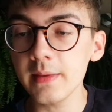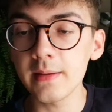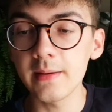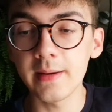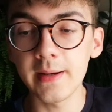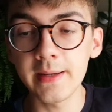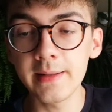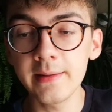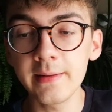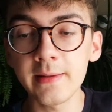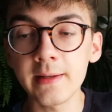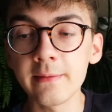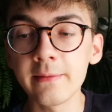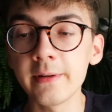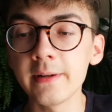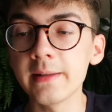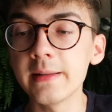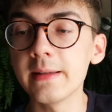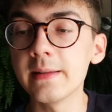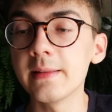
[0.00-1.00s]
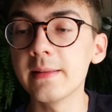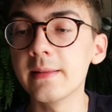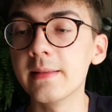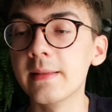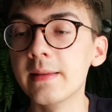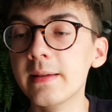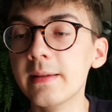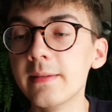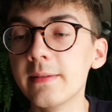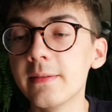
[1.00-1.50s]
I discovered that
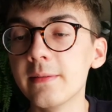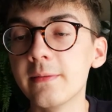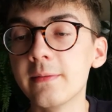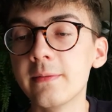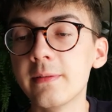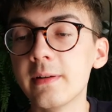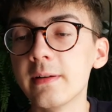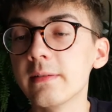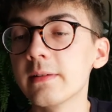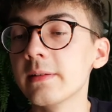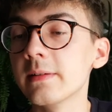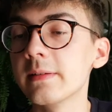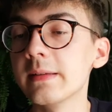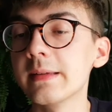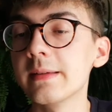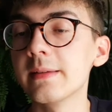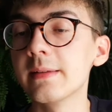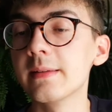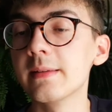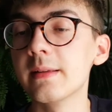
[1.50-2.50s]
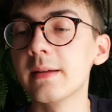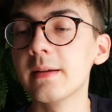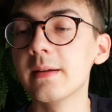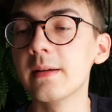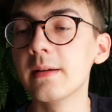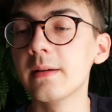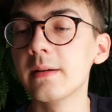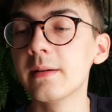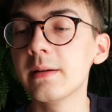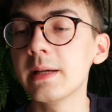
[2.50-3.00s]
this fragrance just
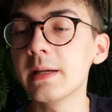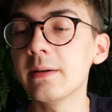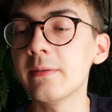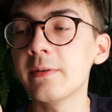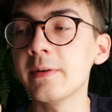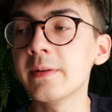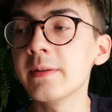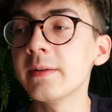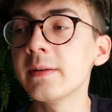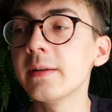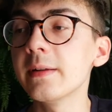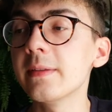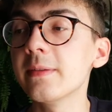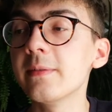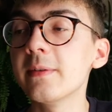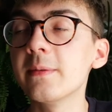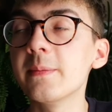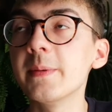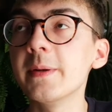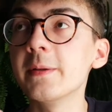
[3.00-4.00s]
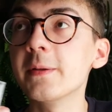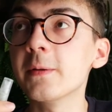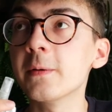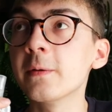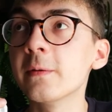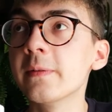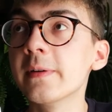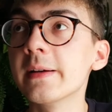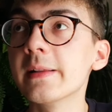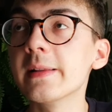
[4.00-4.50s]
resonates with me
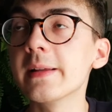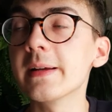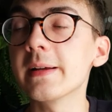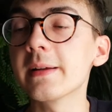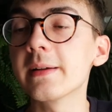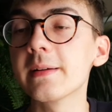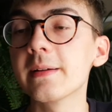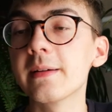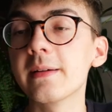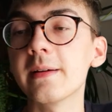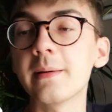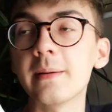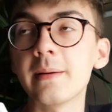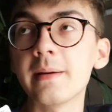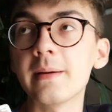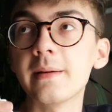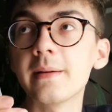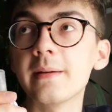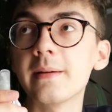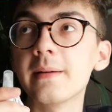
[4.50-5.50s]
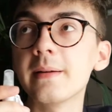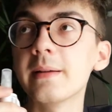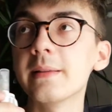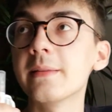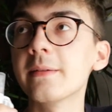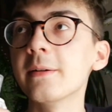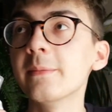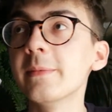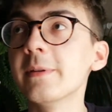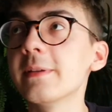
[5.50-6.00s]
so well. Like,
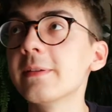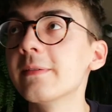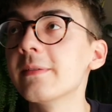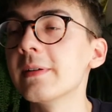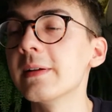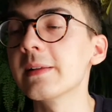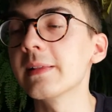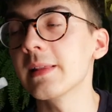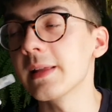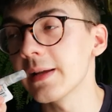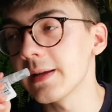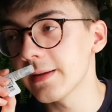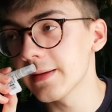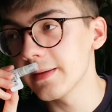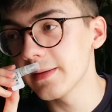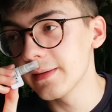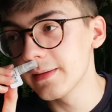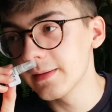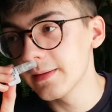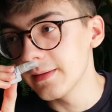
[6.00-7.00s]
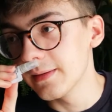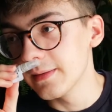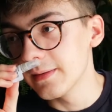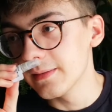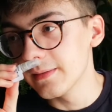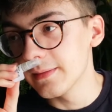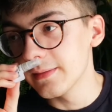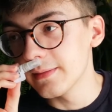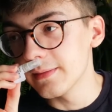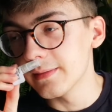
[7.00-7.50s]
it almost felt like
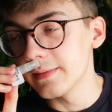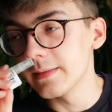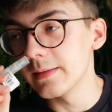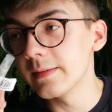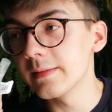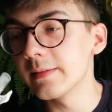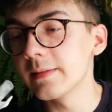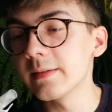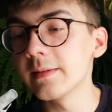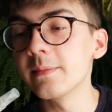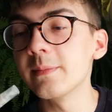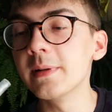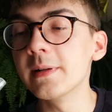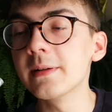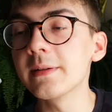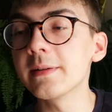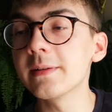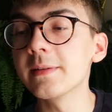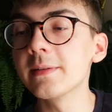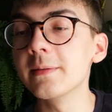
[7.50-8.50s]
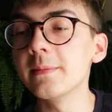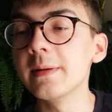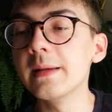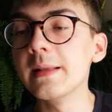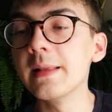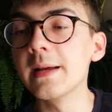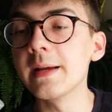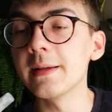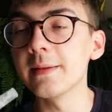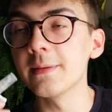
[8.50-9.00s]
this just belongs to me,
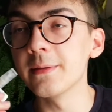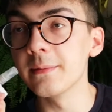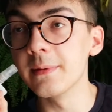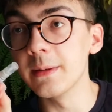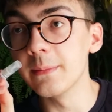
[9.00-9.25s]
like to my